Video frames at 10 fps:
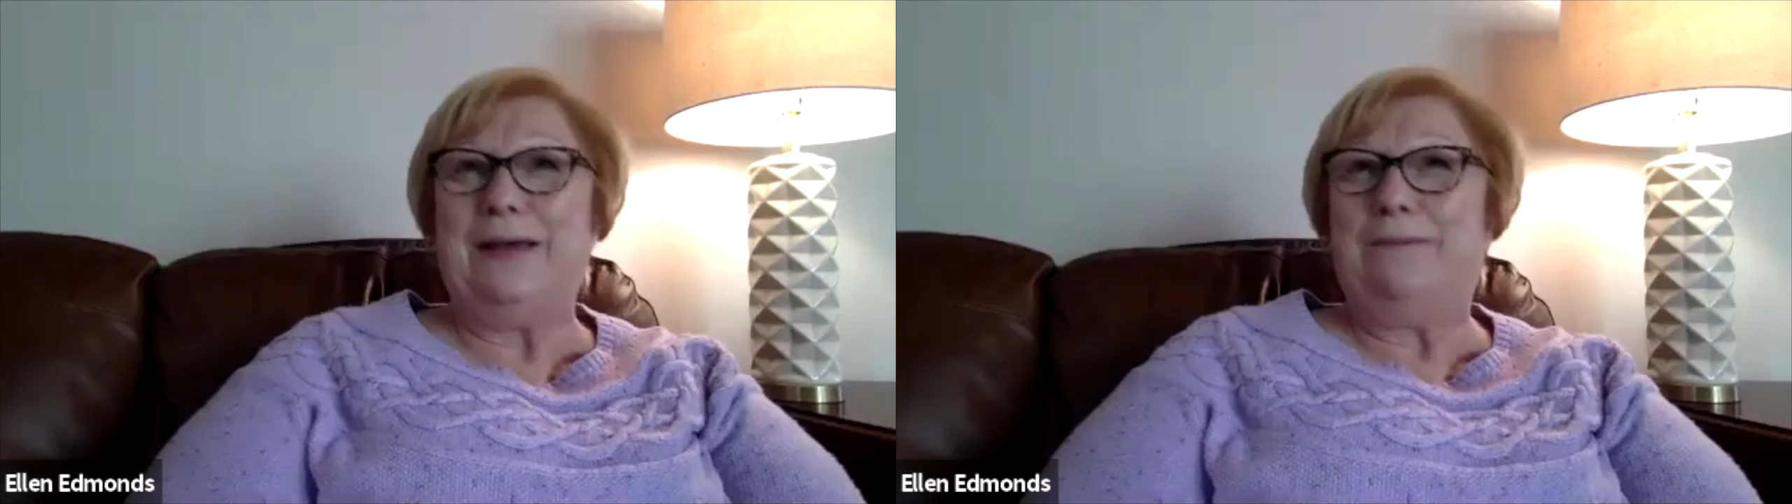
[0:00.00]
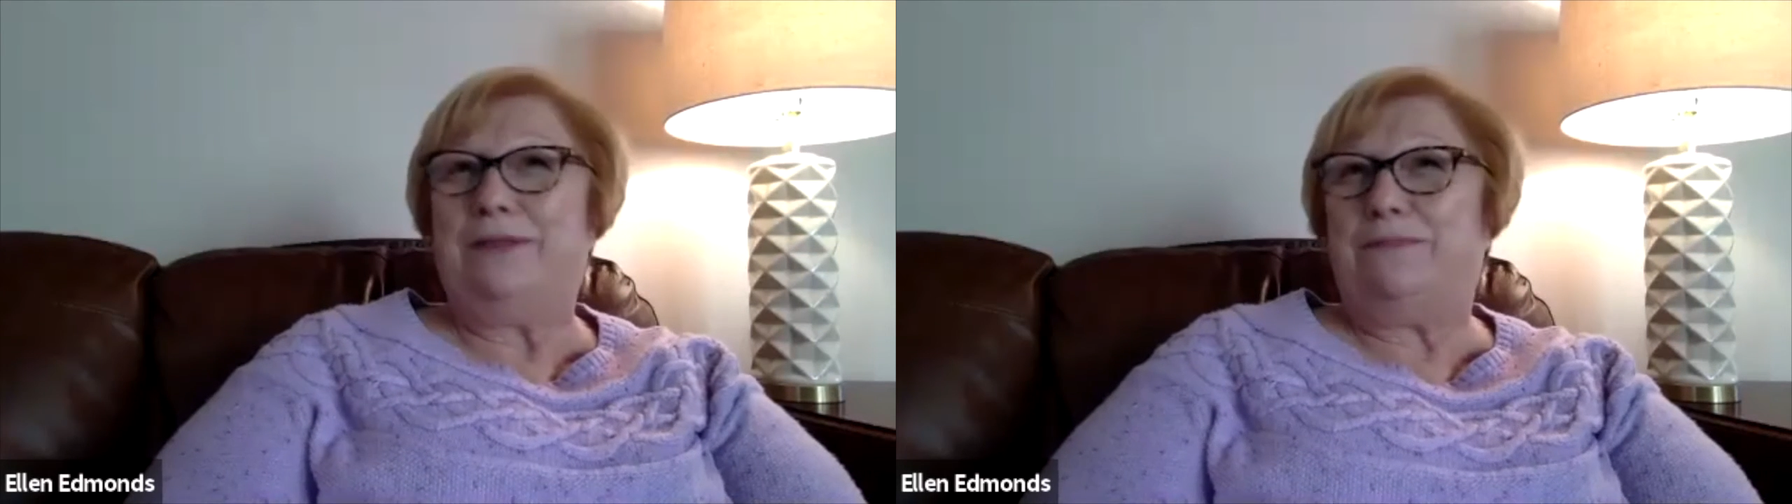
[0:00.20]

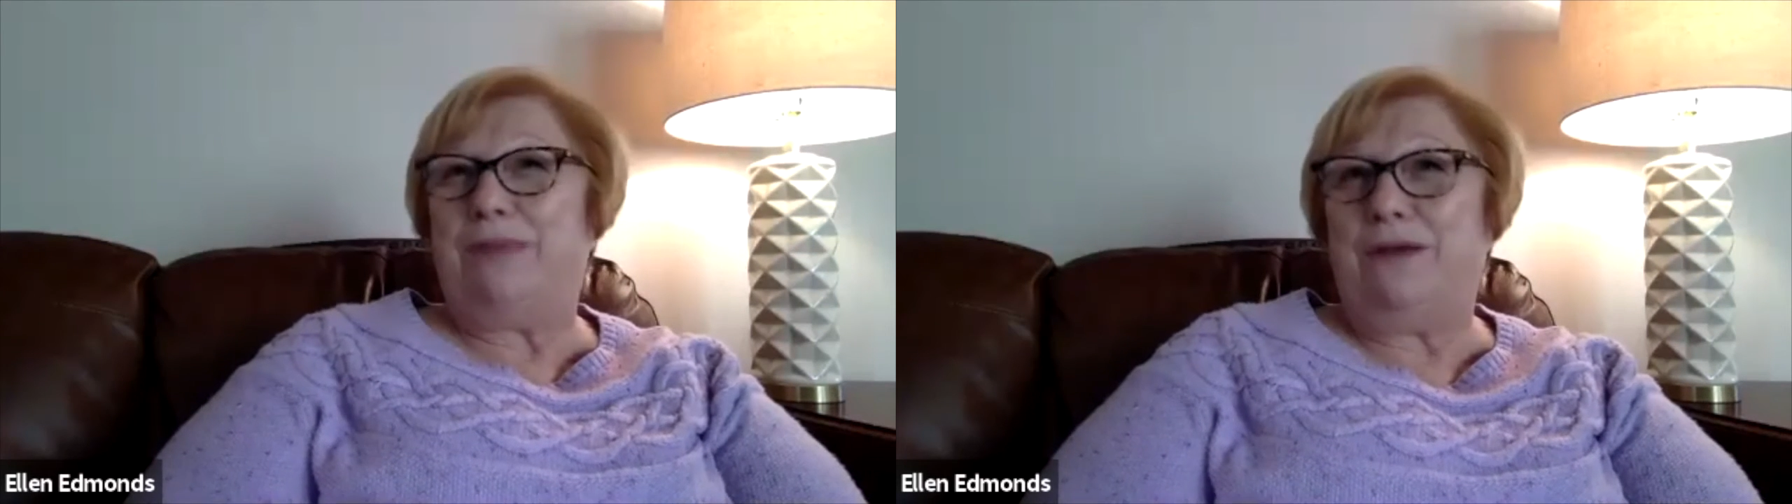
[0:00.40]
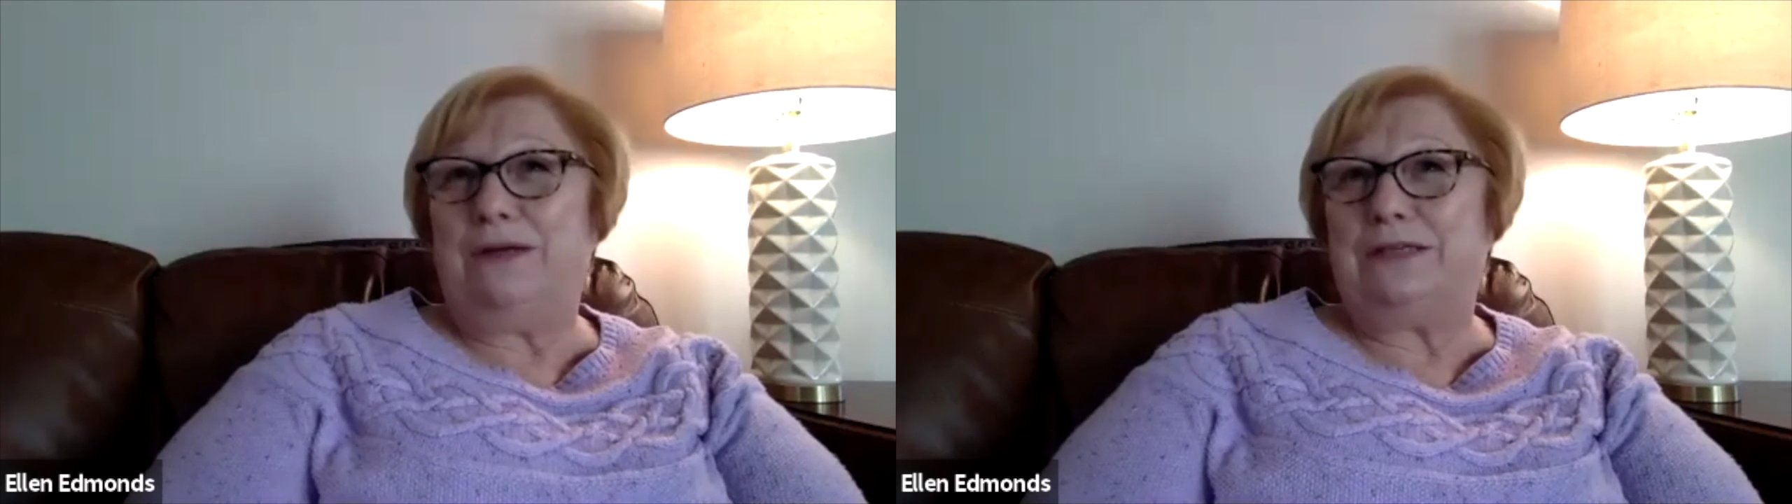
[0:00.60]
But
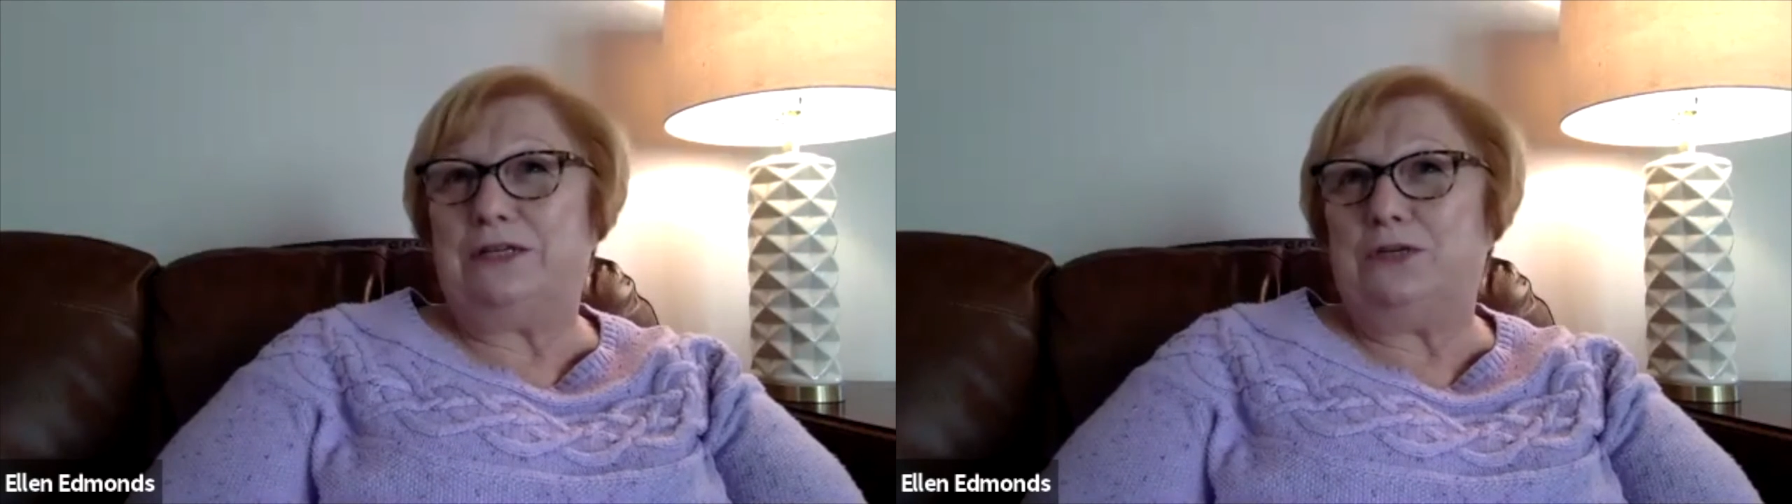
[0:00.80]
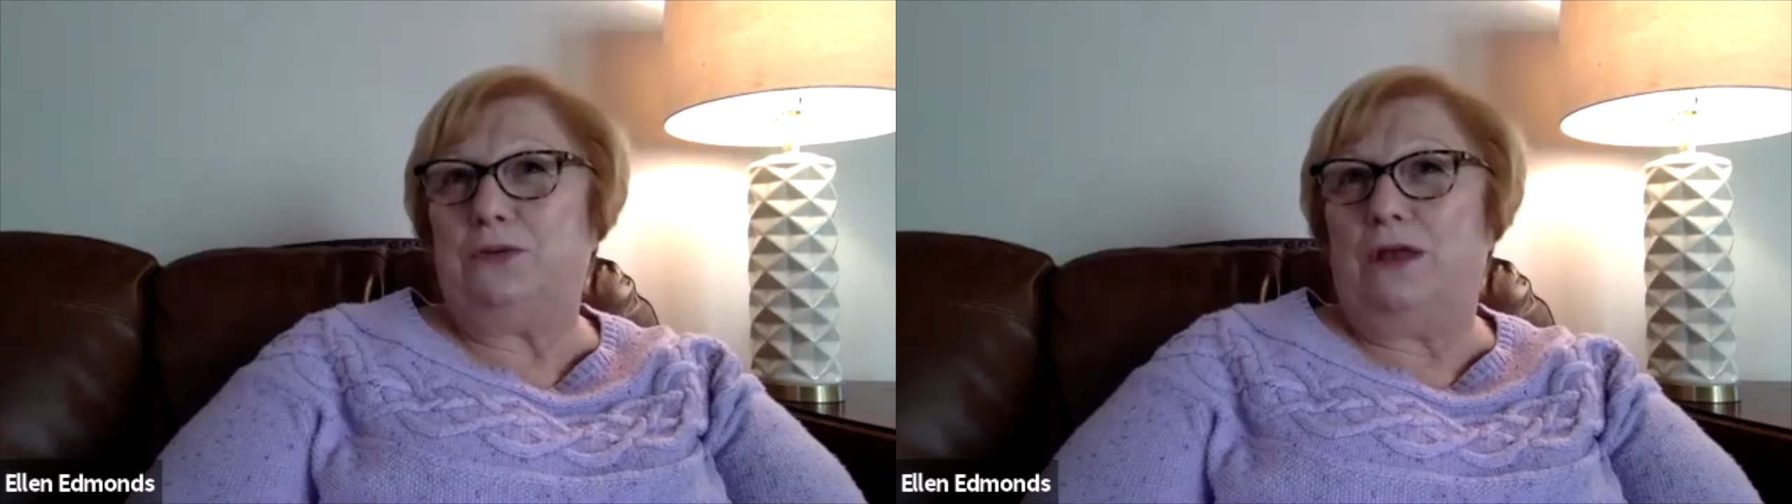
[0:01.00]
parents
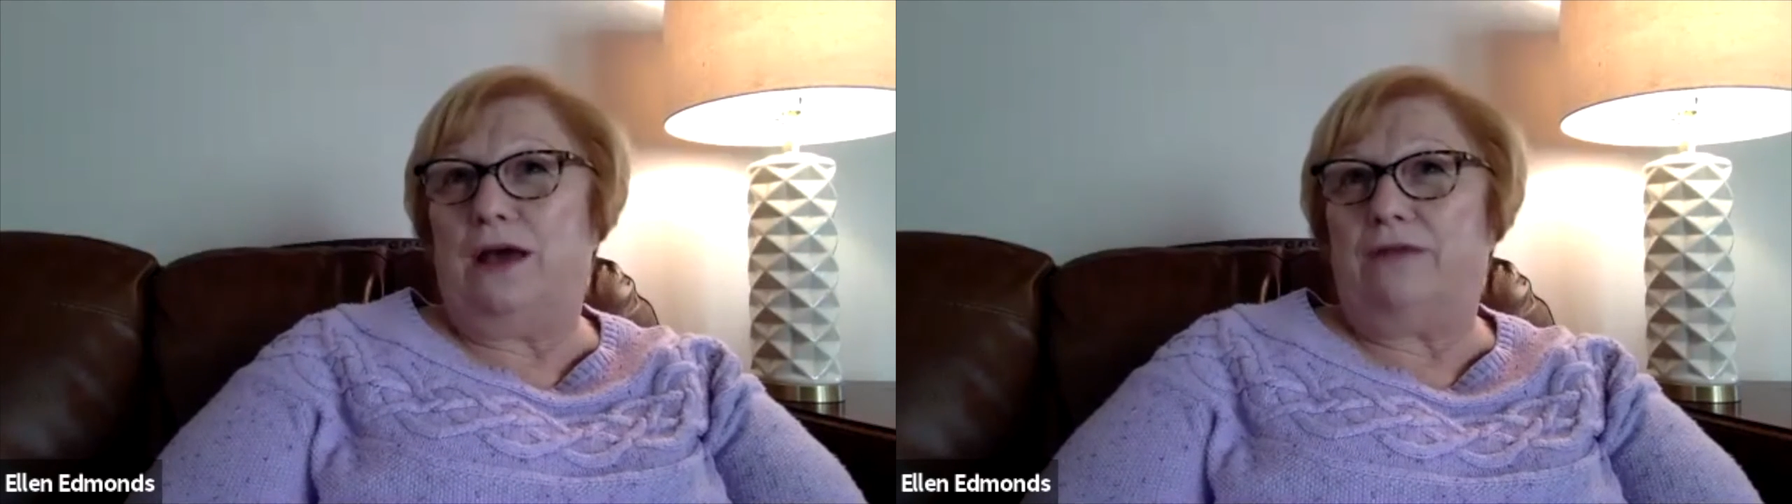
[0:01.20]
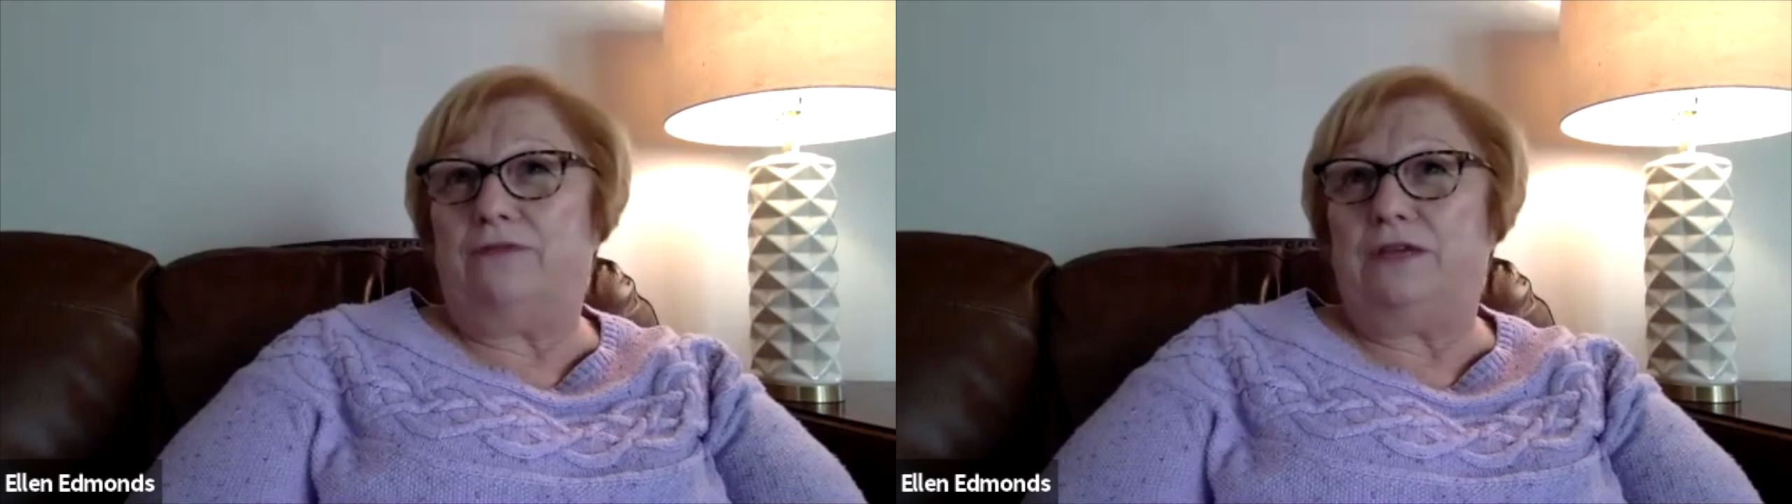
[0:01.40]
can do a
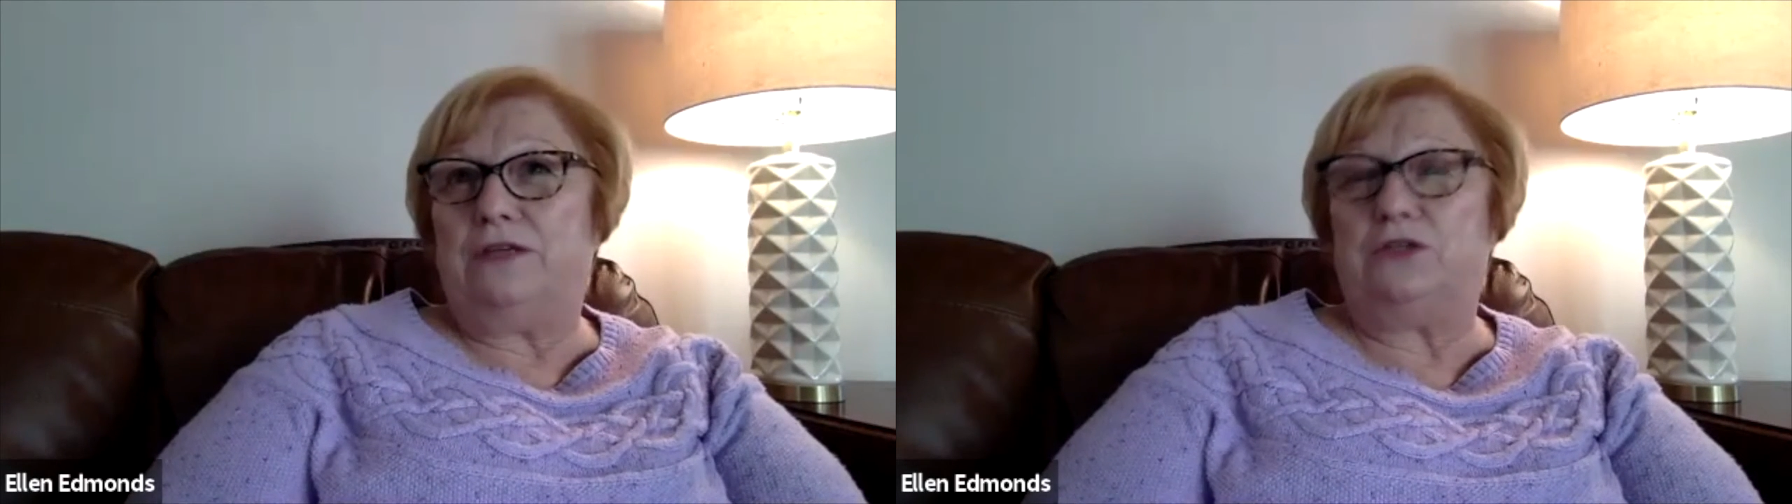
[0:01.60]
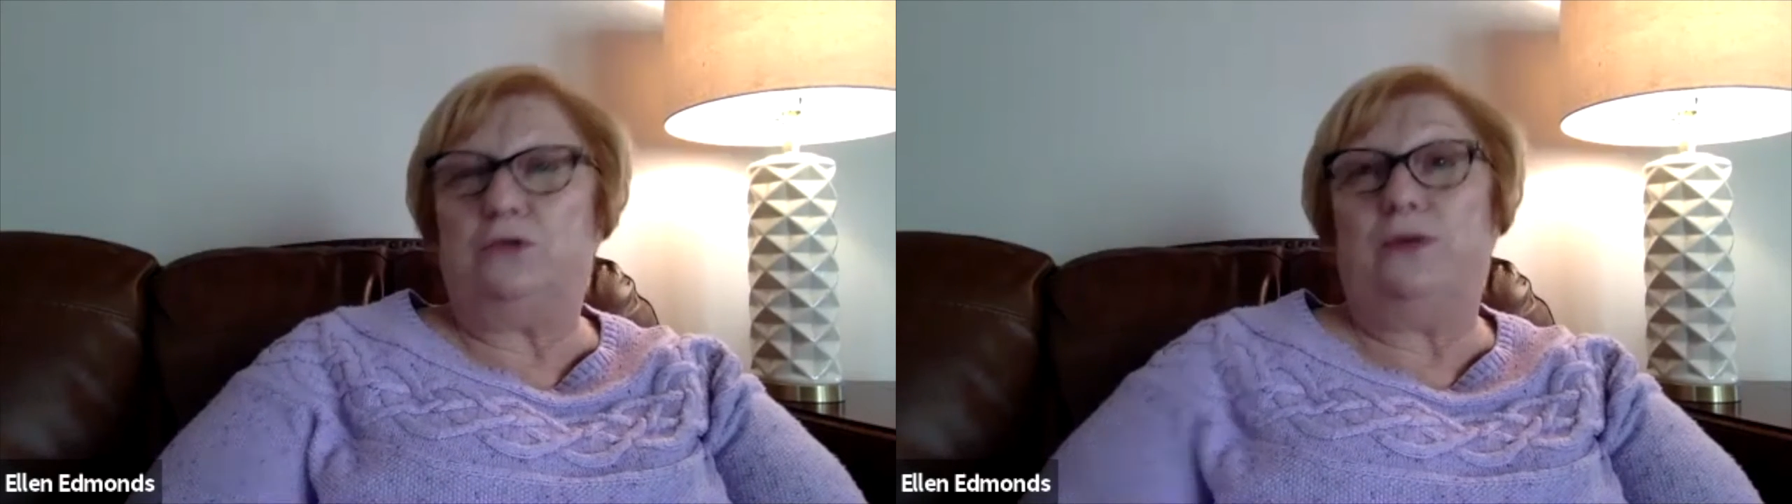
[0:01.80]
lot of
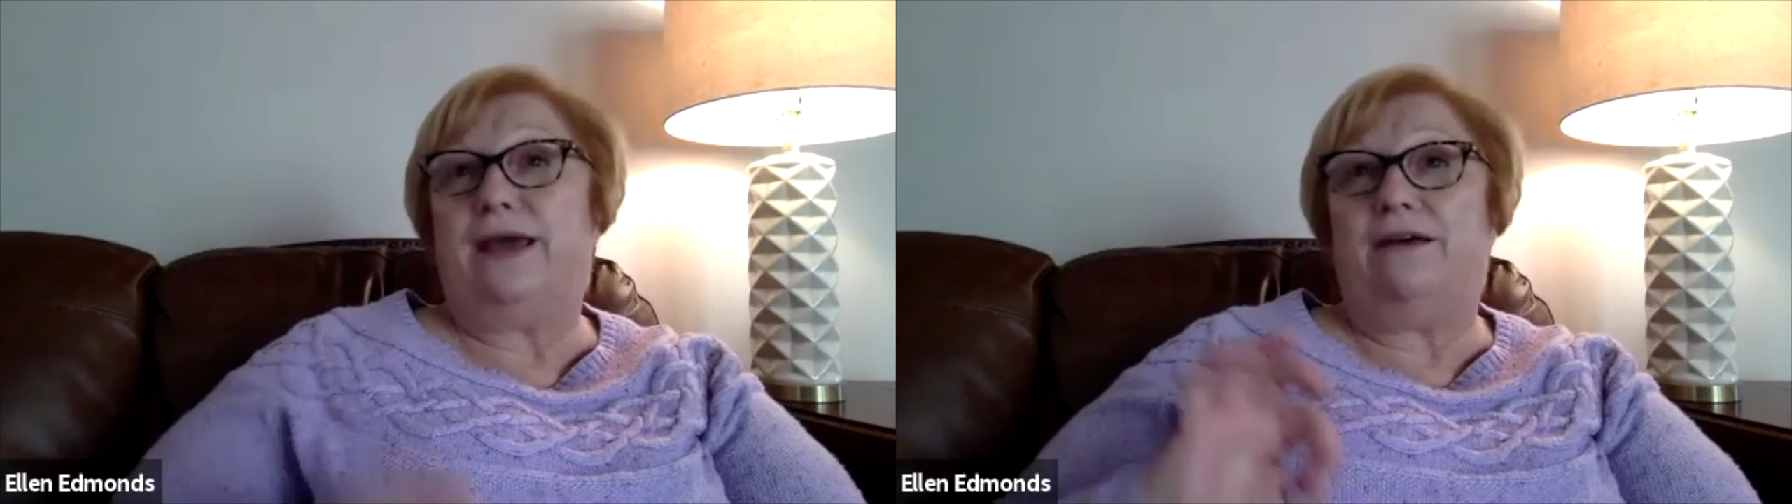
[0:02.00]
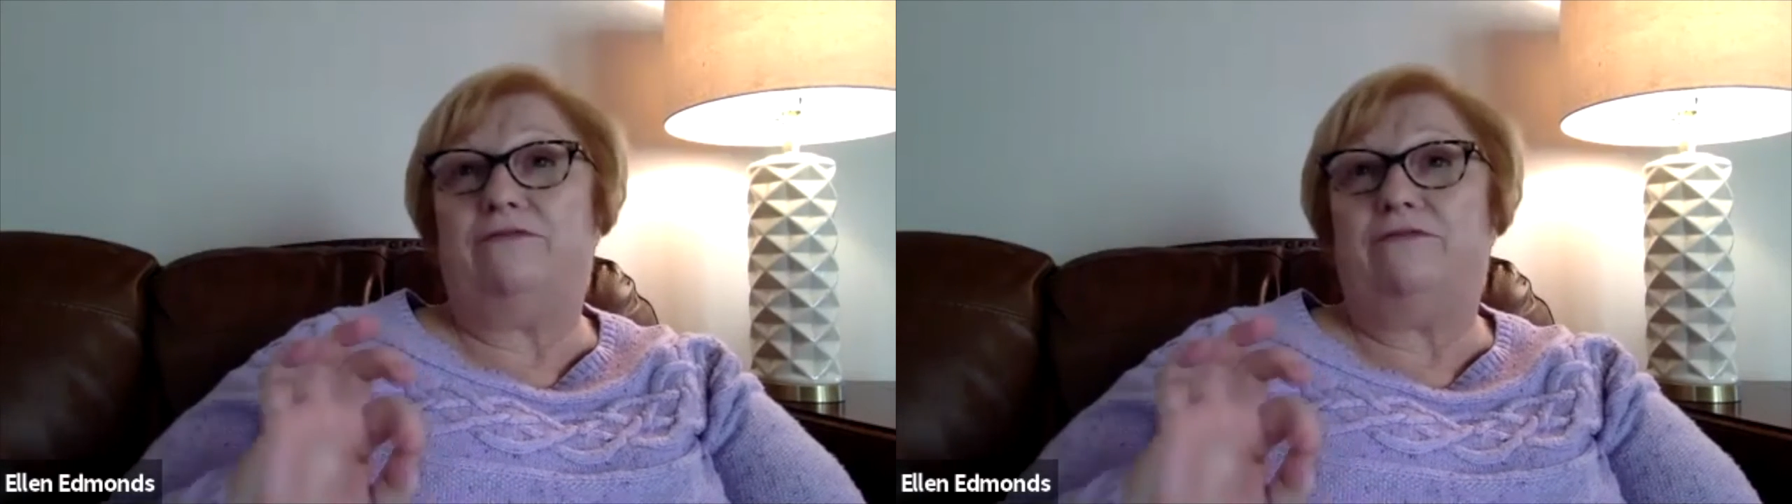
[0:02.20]
things too. We have